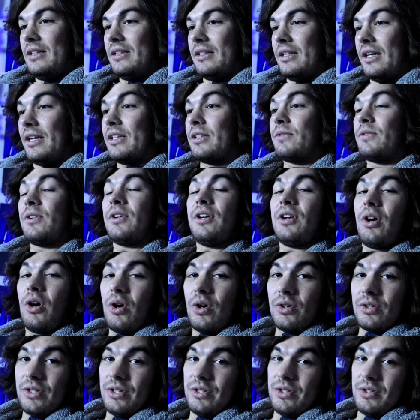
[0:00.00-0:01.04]
very
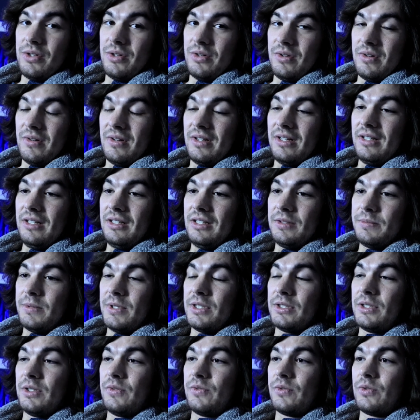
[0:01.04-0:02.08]
hard to do,
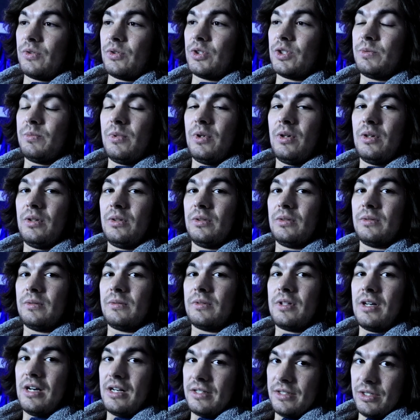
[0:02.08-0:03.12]
especially for a small
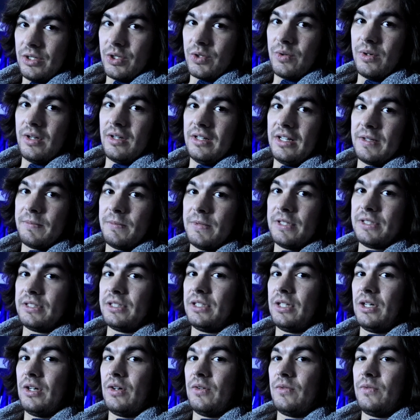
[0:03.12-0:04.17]
content creator like
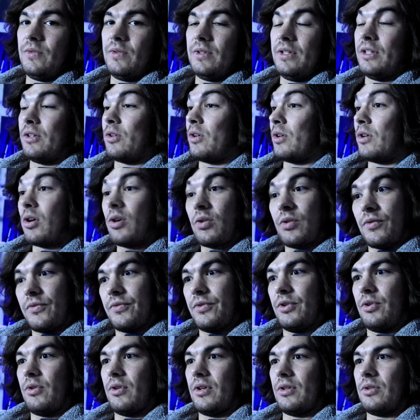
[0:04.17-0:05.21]
myself, and there are a
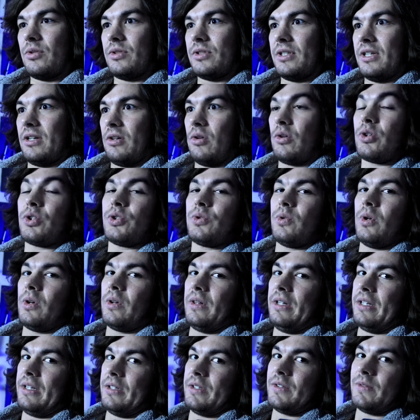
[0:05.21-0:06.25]
few others that are
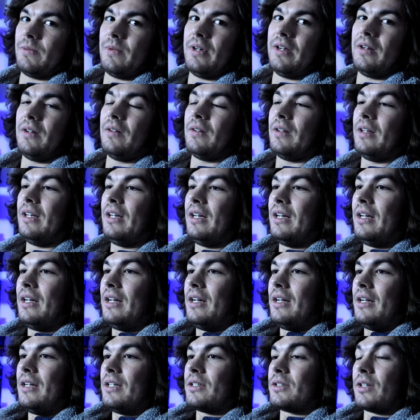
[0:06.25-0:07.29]
struggling as well.
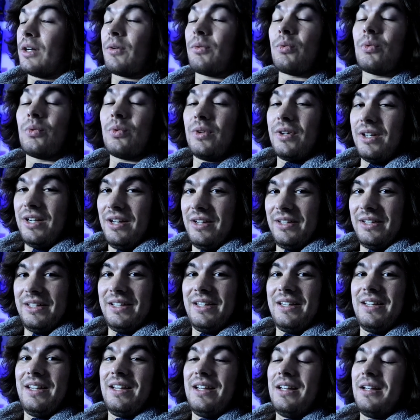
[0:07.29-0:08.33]
So I
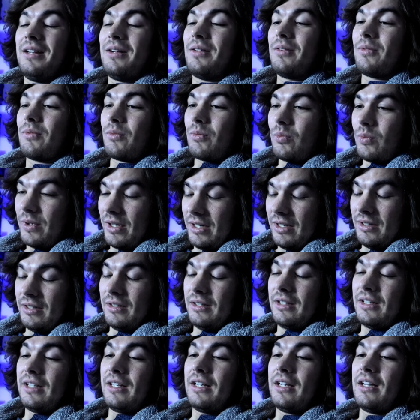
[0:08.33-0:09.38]
really,
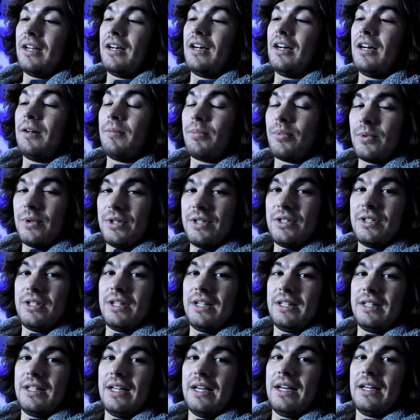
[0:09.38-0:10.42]
really
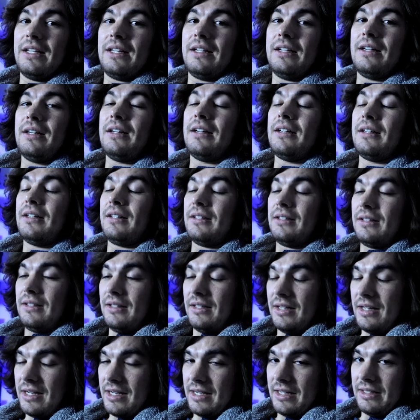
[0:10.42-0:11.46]
appreciate that a
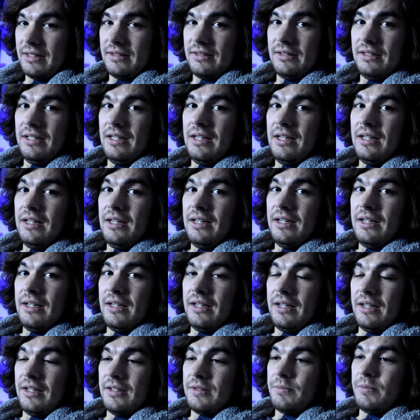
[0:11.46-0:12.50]
lot.
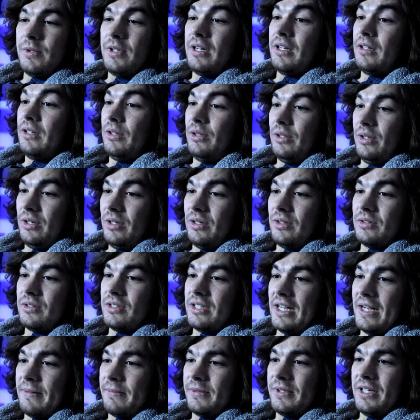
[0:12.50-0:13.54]
It's been a long
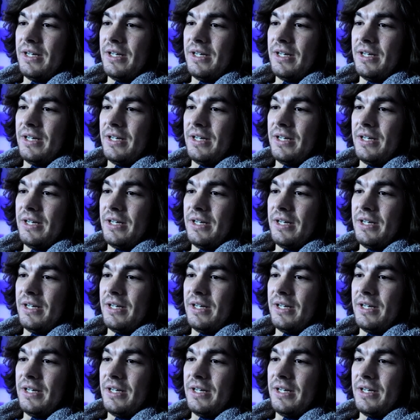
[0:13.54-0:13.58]
time